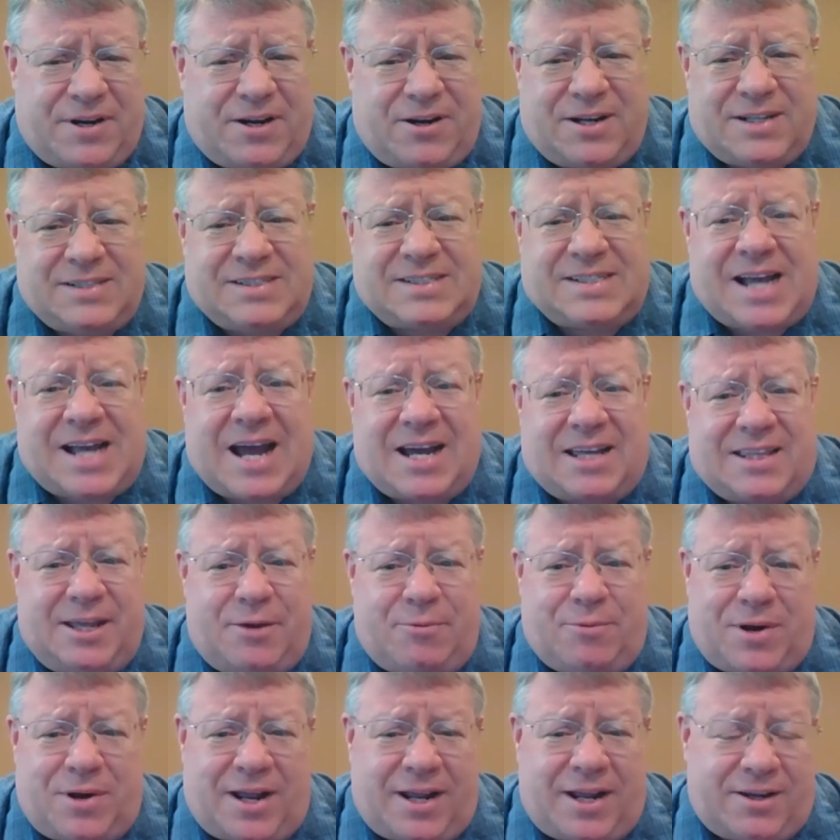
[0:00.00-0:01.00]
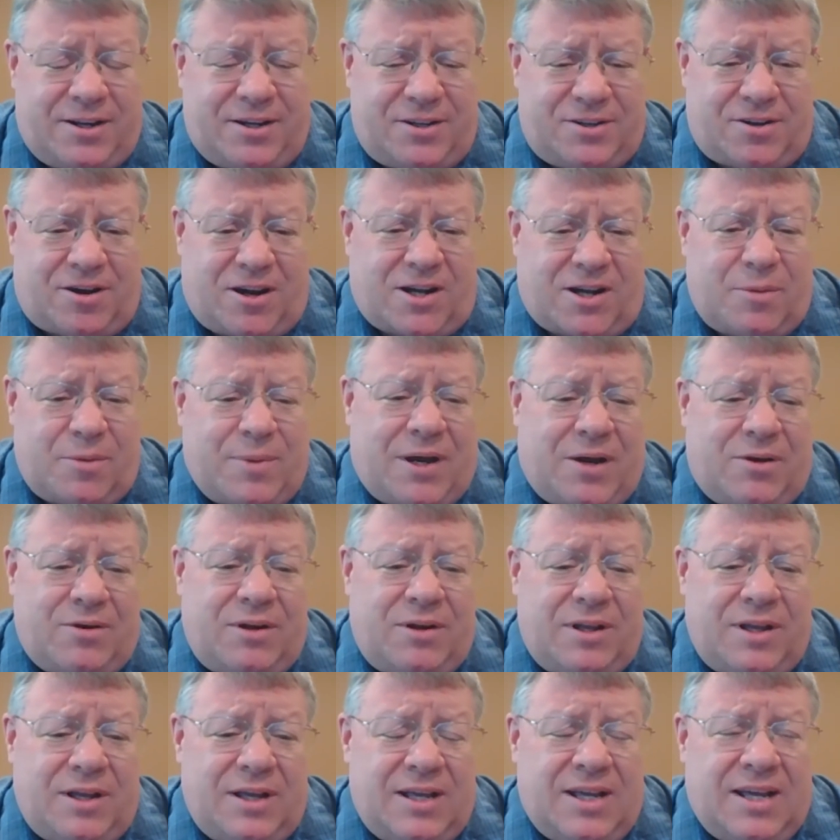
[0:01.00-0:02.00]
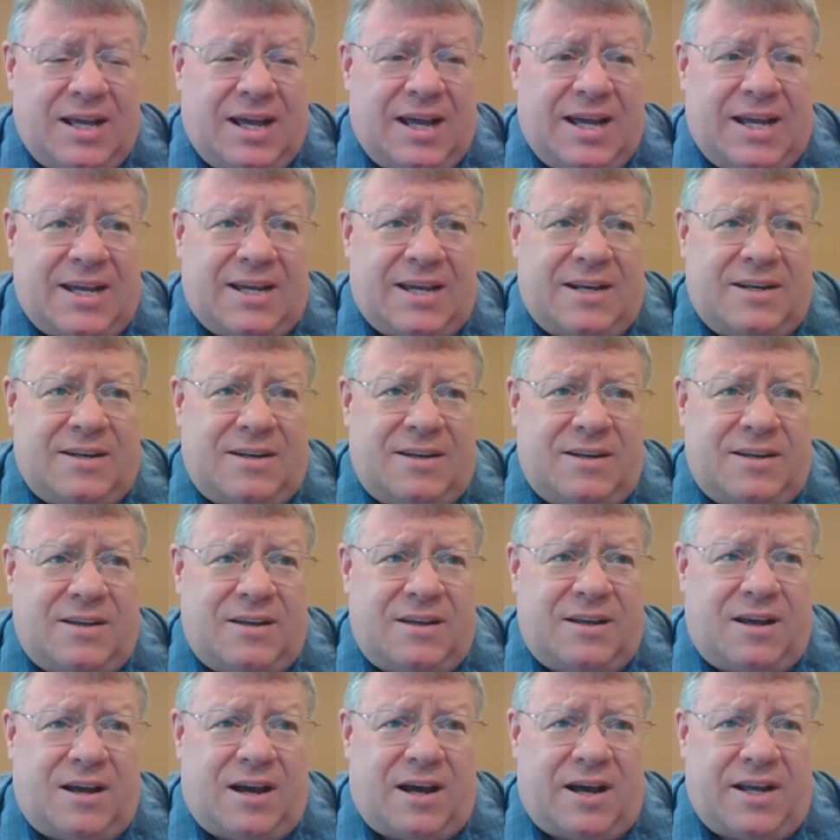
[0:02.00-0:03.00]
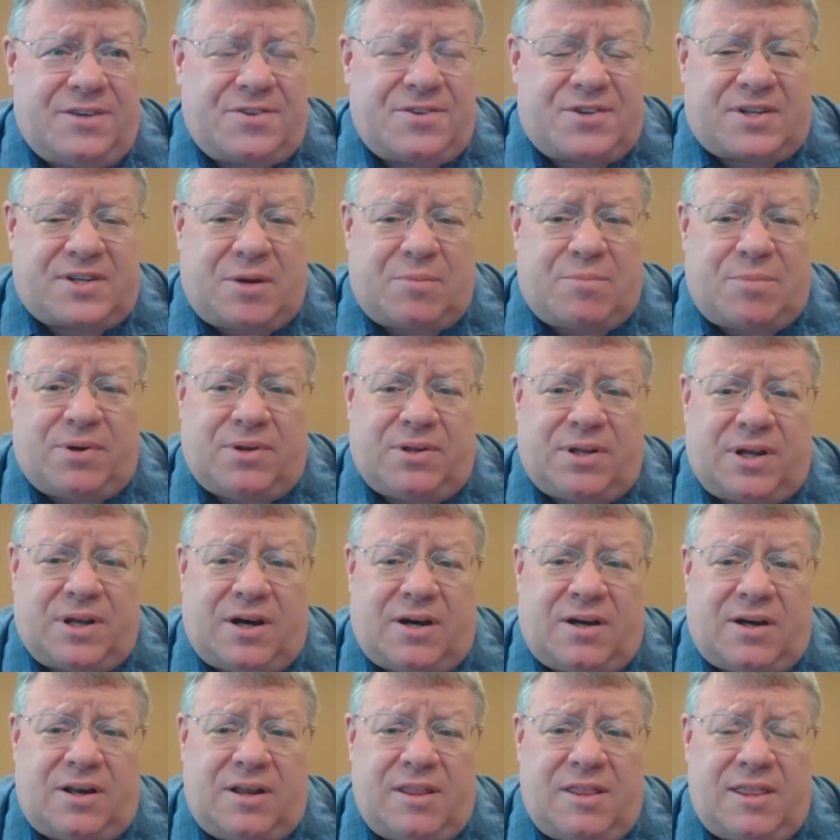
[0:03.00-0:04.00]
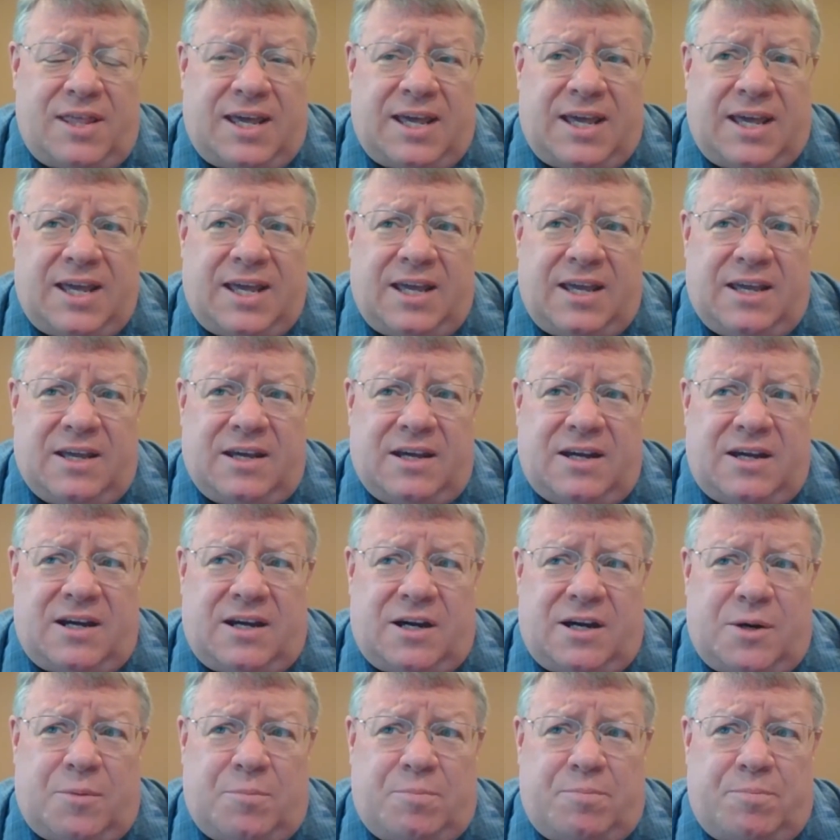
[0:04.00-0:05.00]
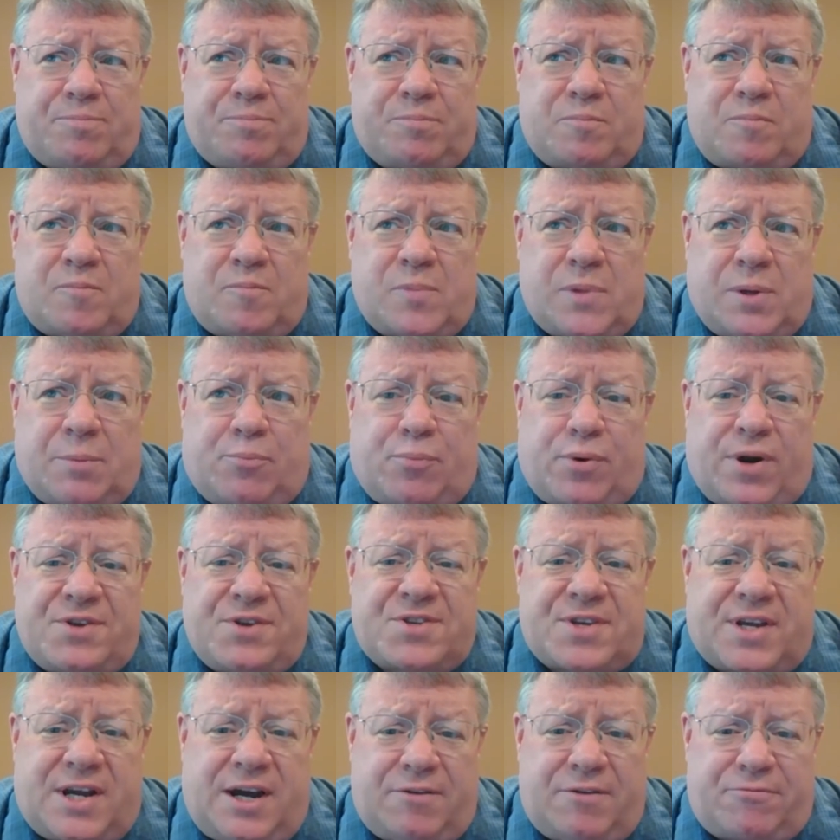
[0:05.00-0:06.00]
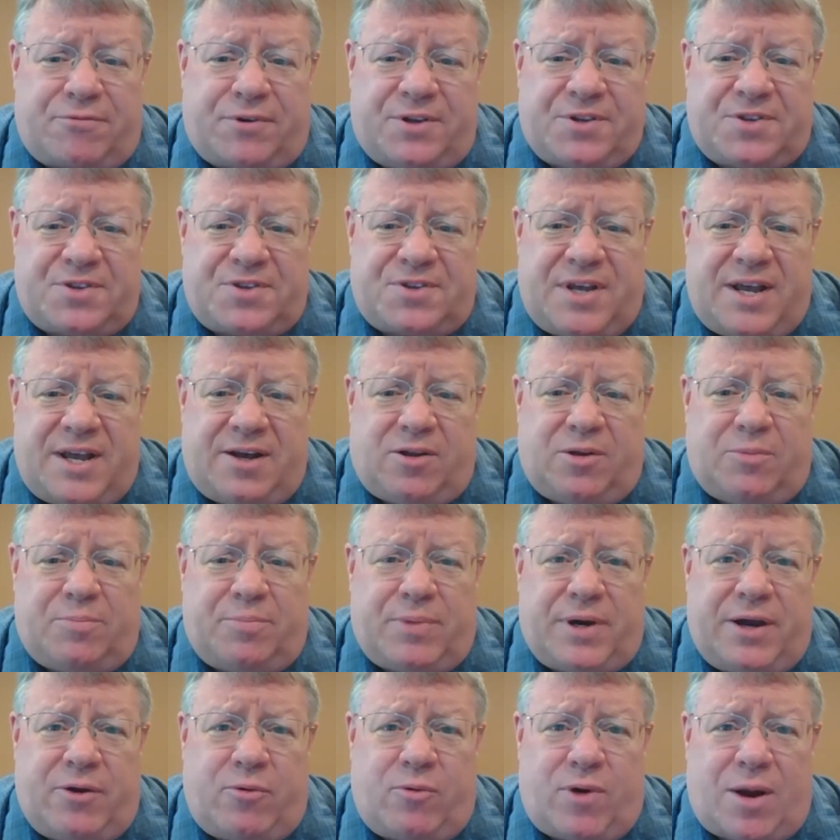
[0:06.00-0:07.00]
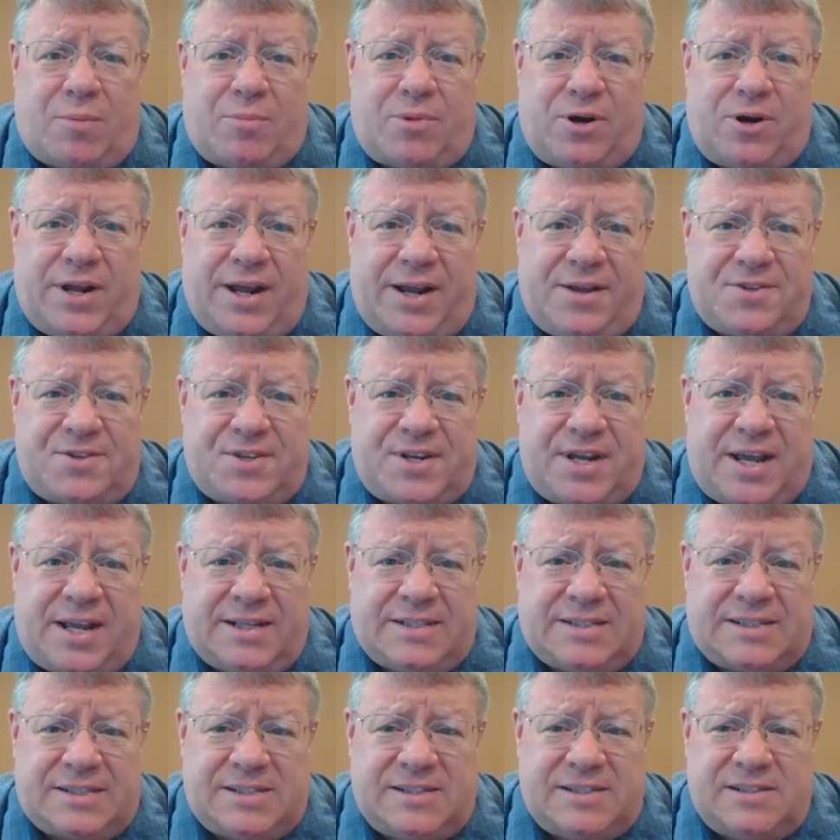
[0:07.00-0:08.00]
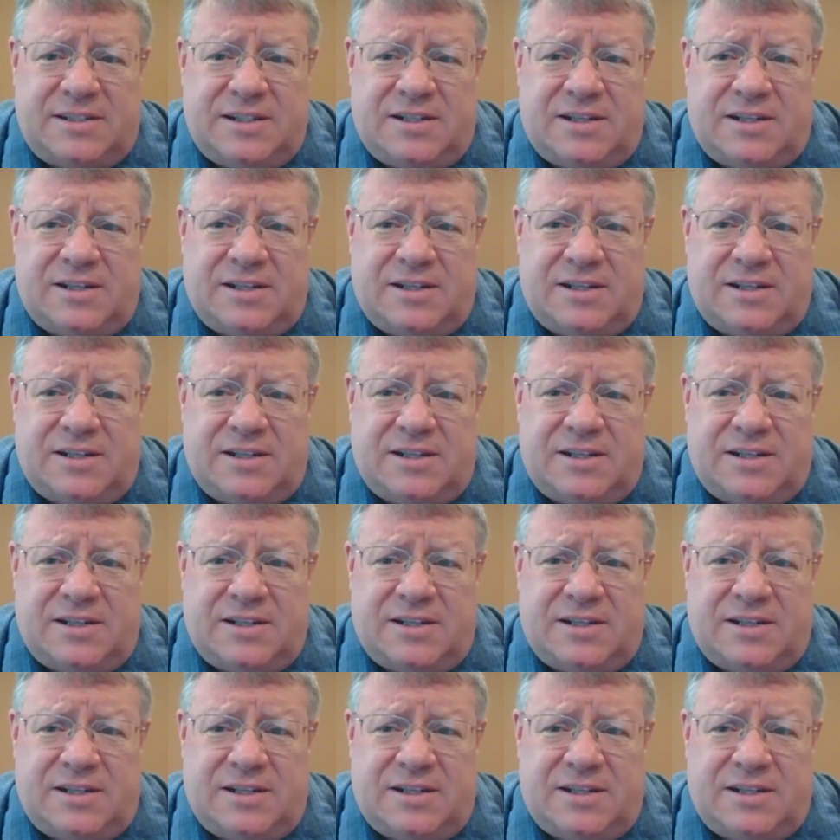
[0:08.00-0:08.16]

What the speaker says: out exactly what I could talk about. And I stumbled on the press conference held by Robert Hastings